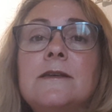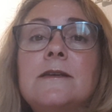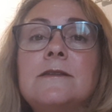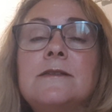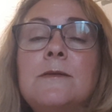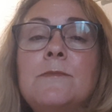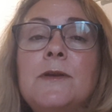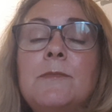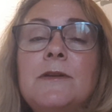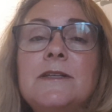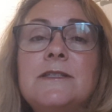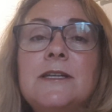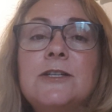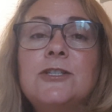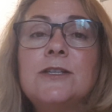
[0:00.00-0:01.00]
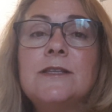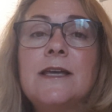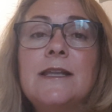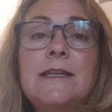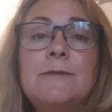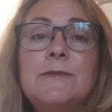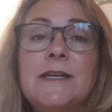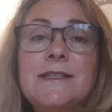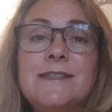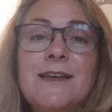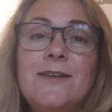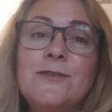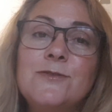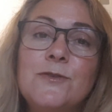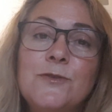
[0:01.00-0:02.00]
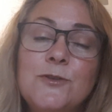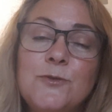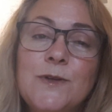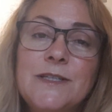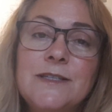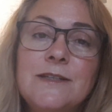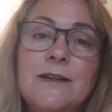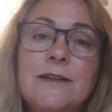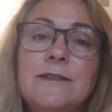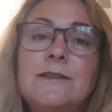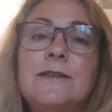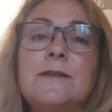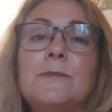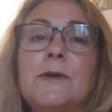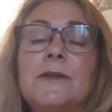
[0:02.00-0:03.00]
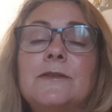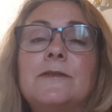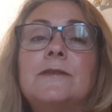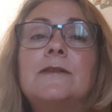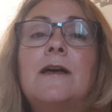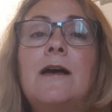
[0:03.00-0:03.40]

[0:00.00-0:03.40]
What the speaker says: Some people are stitching their Leap Day sales on the 29th of the month.